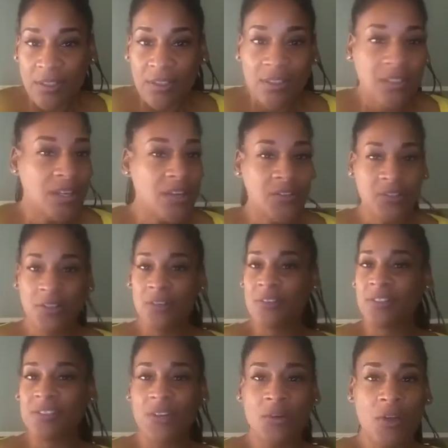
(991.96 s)
No, you
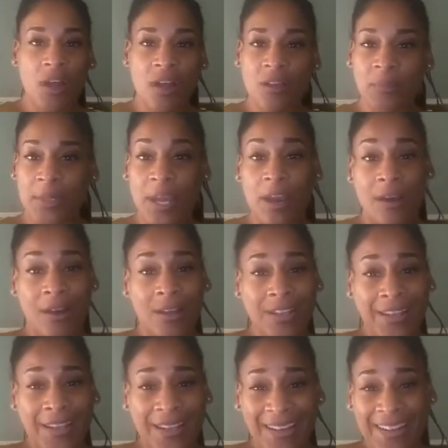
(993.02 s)
don't call him,
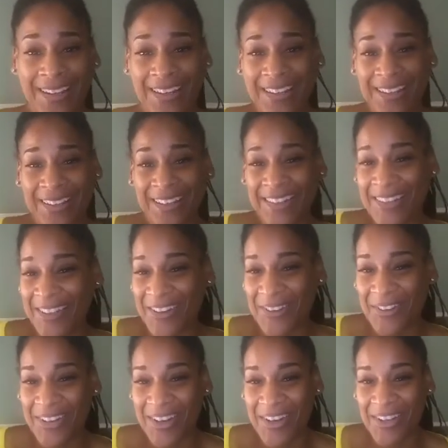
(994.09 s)
Carolyn.
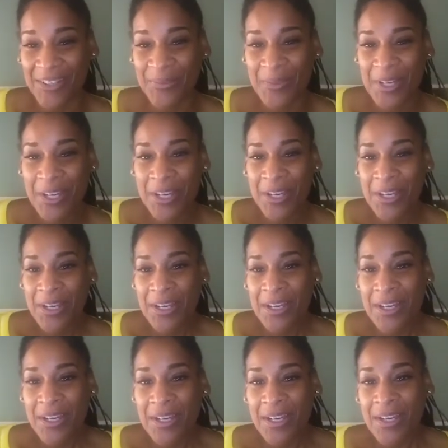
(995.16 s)
Don't call him.
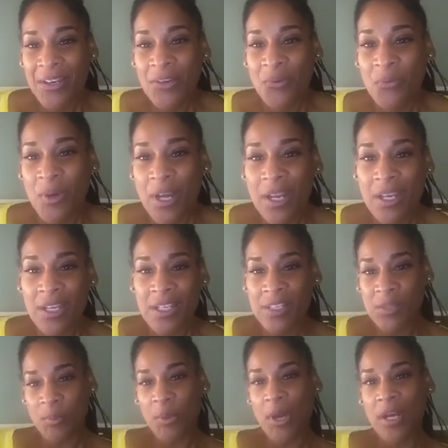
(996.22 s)
What is
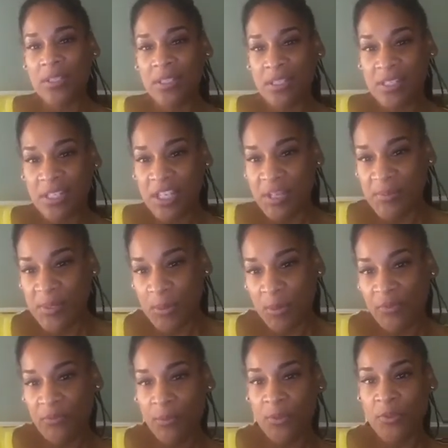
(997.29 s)
the process to keep
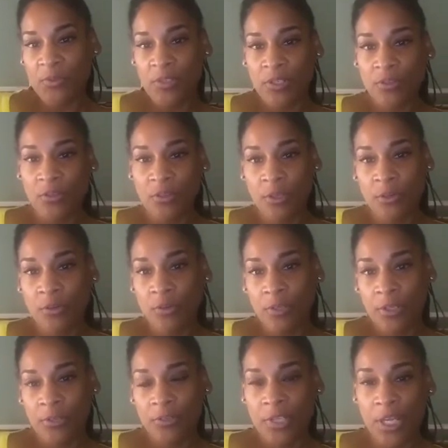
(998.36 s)
someone from using your local
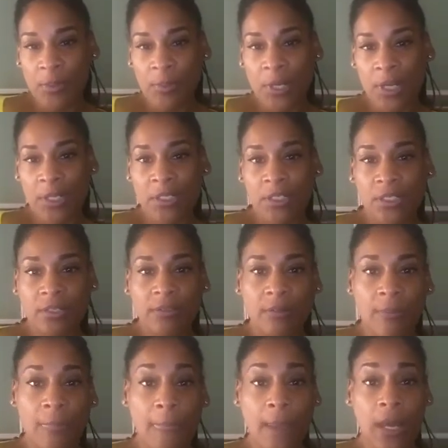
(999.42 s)
entertainment idea?
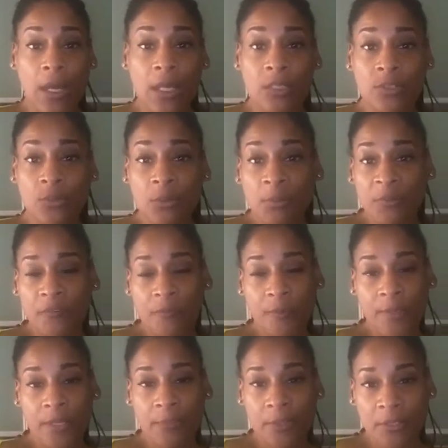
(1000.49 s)
Do it
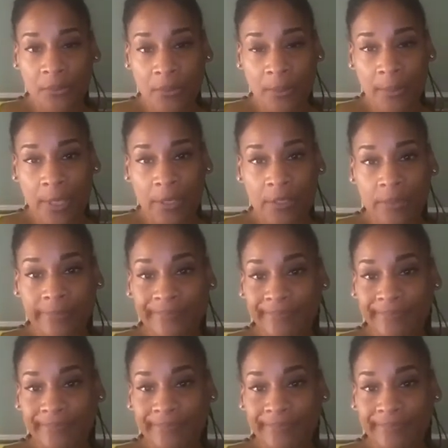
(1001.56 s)
before them and do it better.